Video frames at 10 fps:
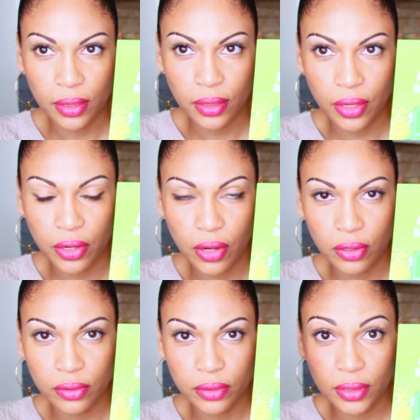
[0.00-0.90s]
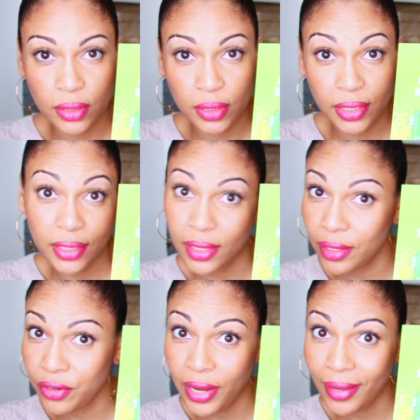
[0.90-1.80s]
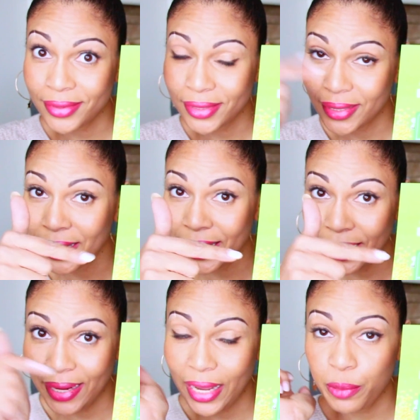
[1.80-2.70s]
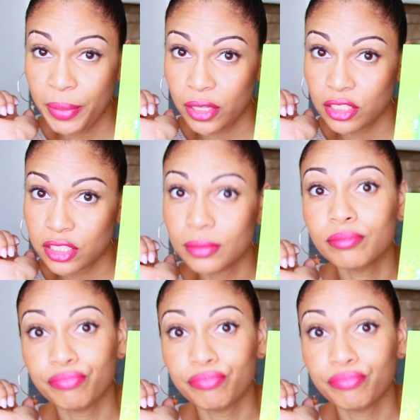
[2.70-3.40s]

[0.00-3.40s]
There you go. Kid you not? 9 meals.